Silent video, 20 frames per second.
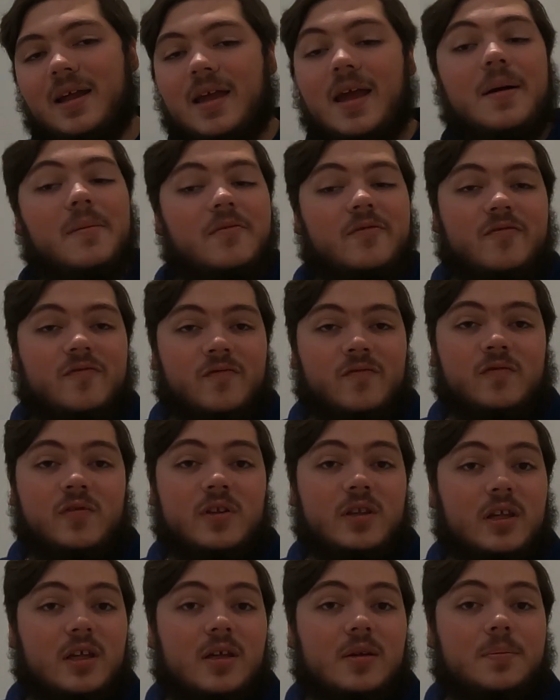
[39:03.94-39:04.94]
I am
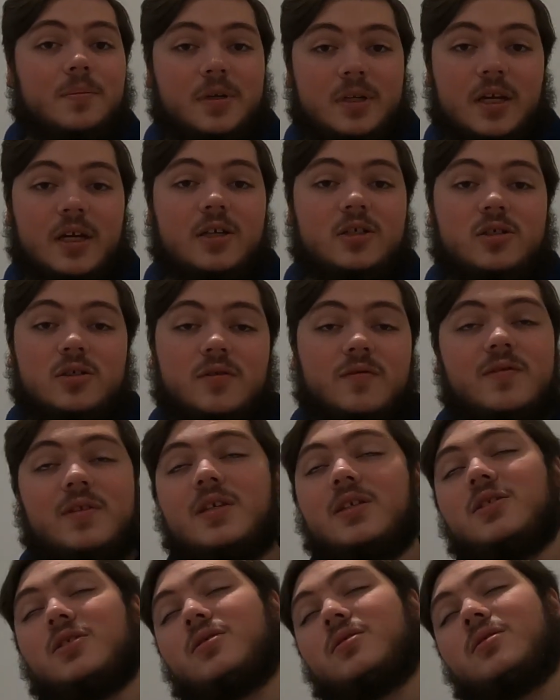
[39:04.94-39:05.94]
for the potential of
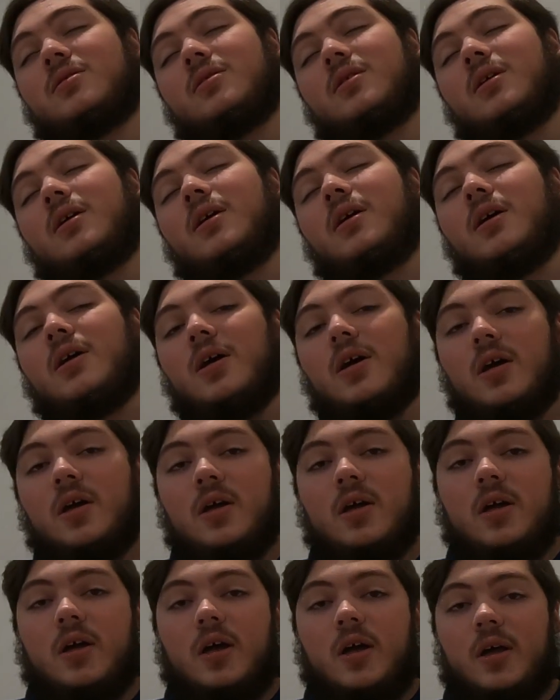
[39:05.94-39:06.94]
these
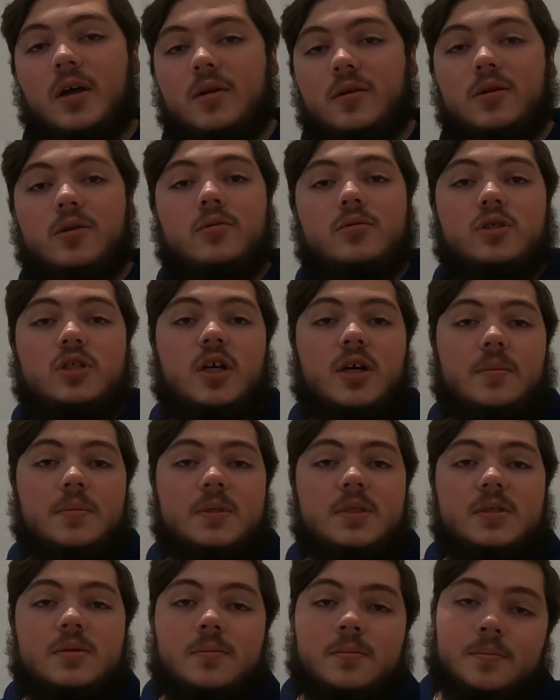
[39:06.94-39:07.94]
new
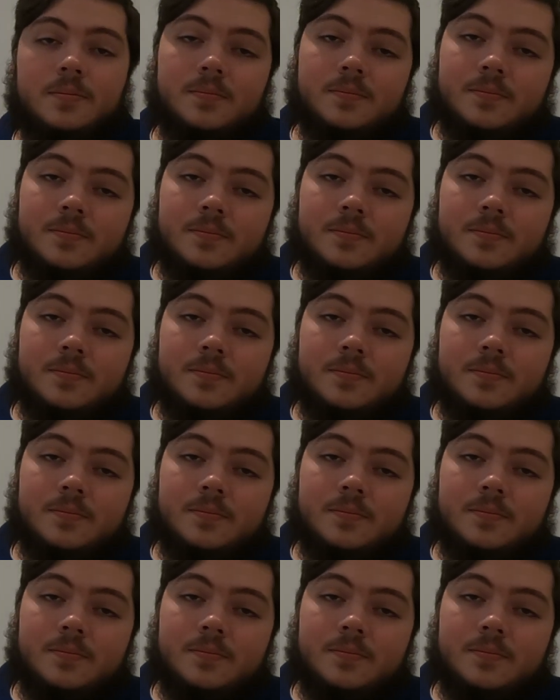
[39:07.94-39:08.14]
chips.